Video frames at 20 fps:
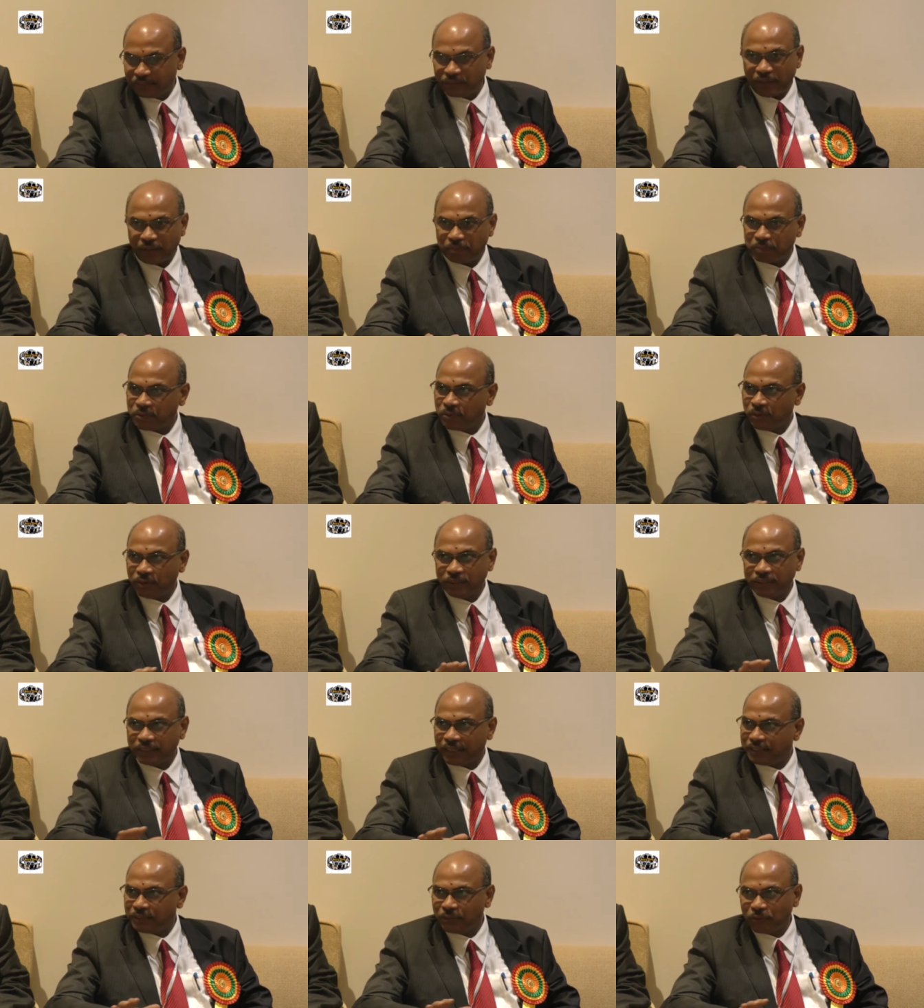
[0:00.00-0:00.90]
So
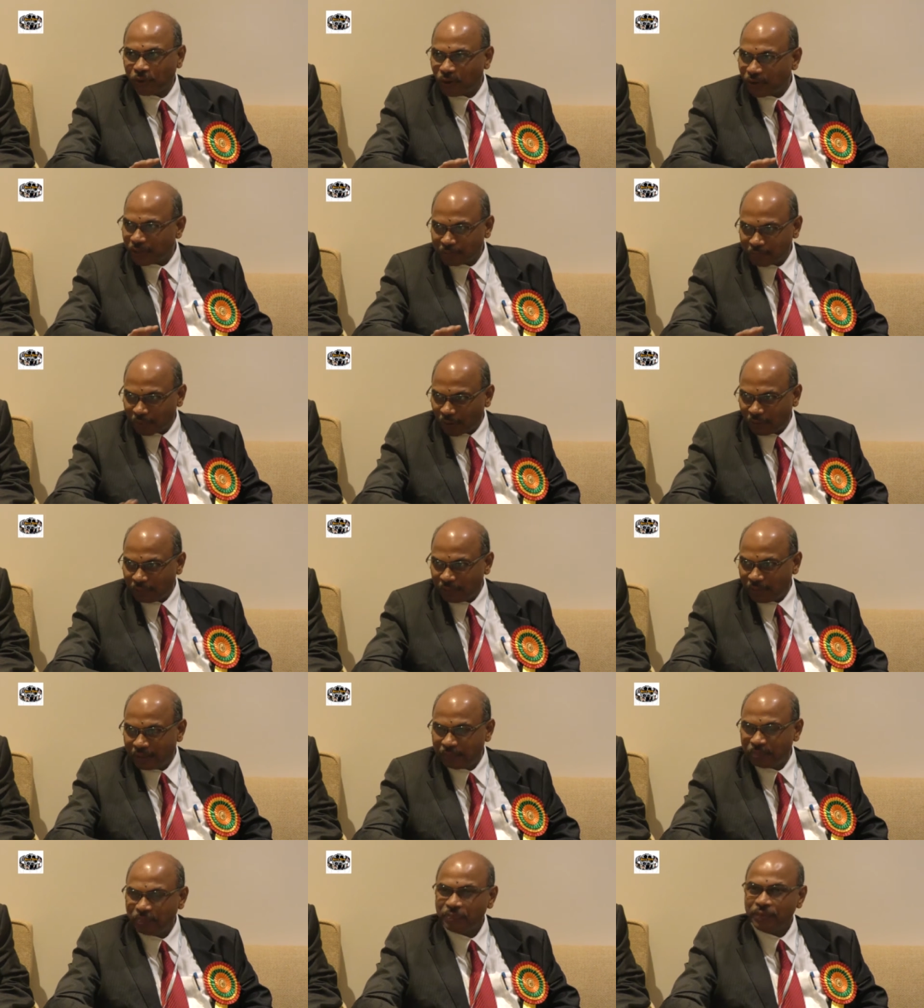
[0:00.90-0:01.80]
absolutely there is not a
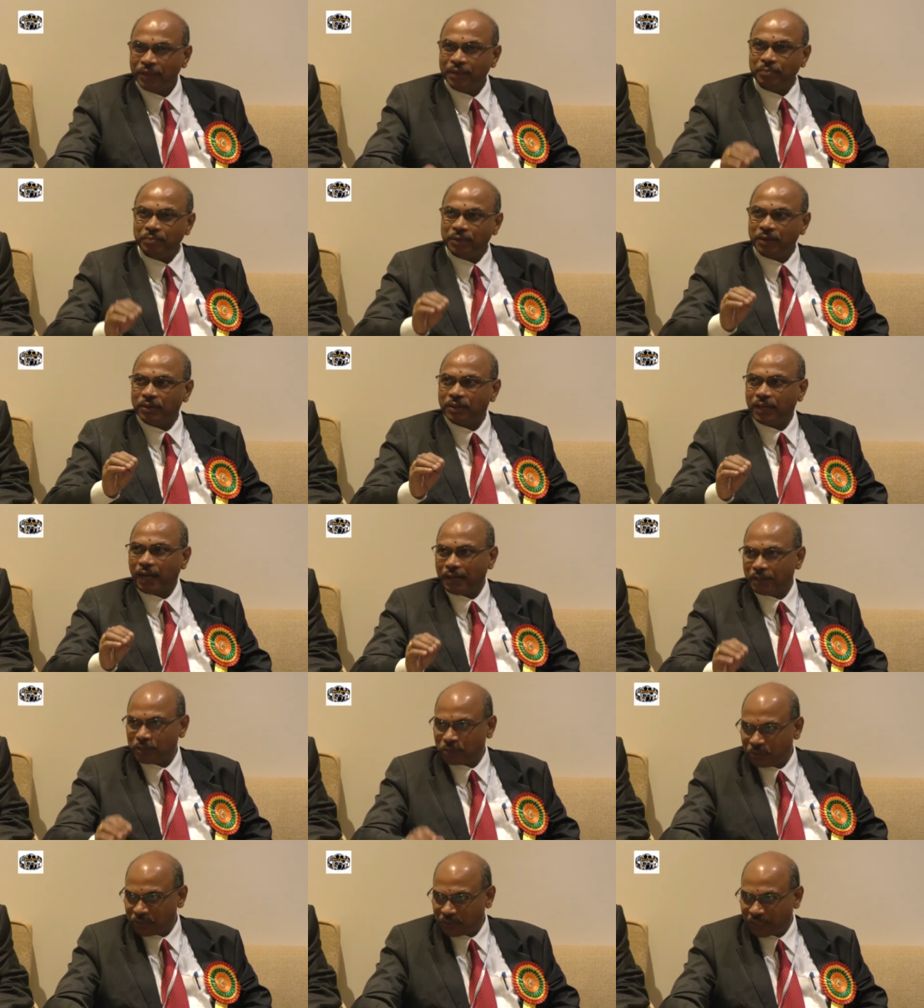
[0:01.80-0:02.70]
problem, no problem, because
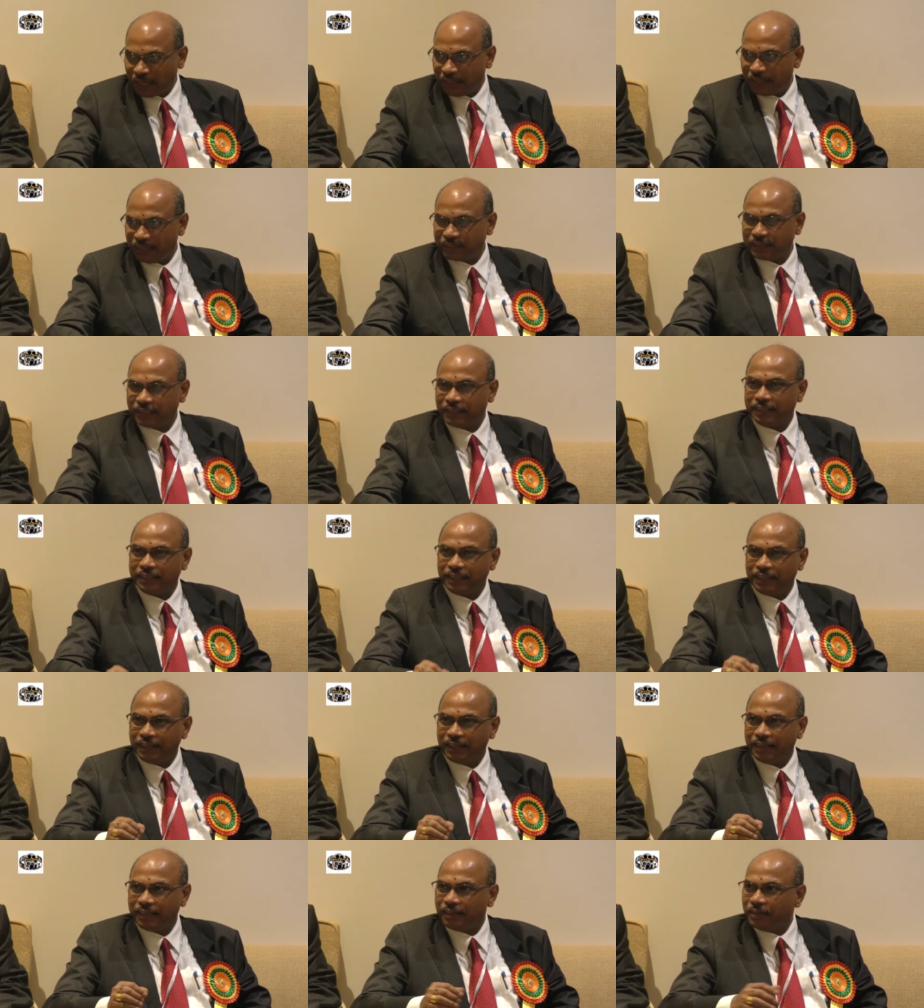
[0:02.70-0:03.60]
ISO standards are
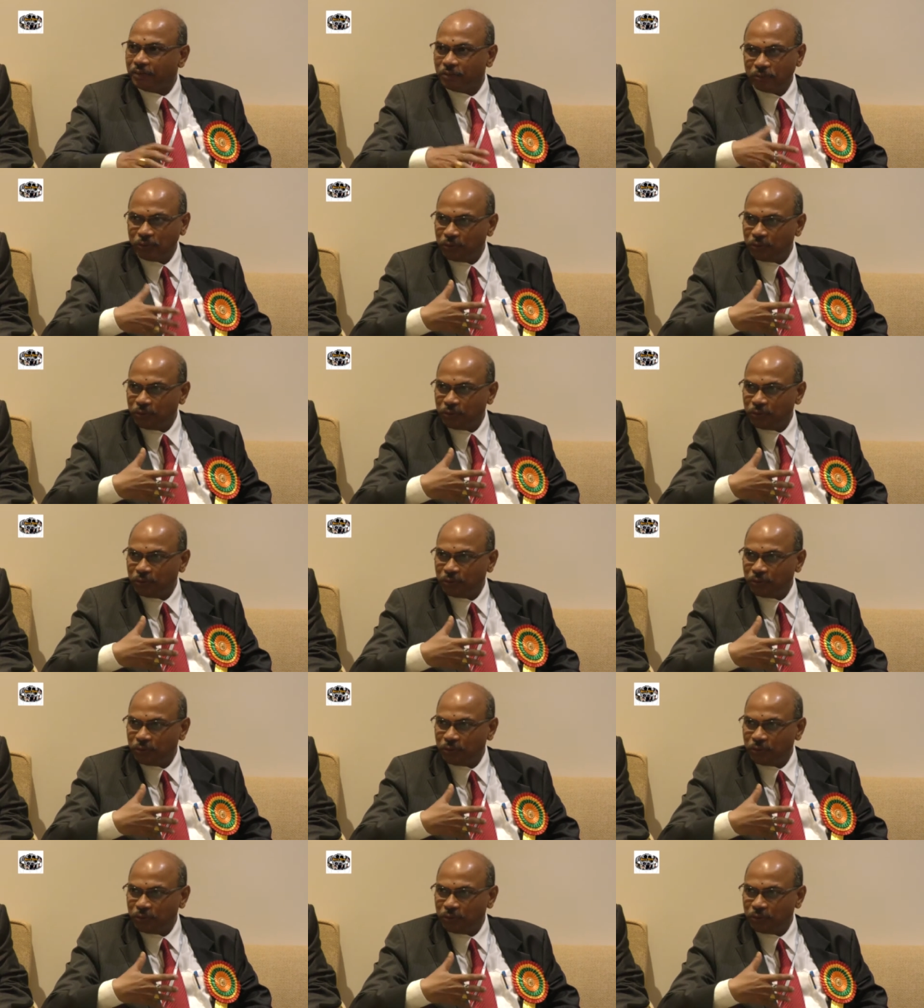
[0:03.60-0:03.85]
there.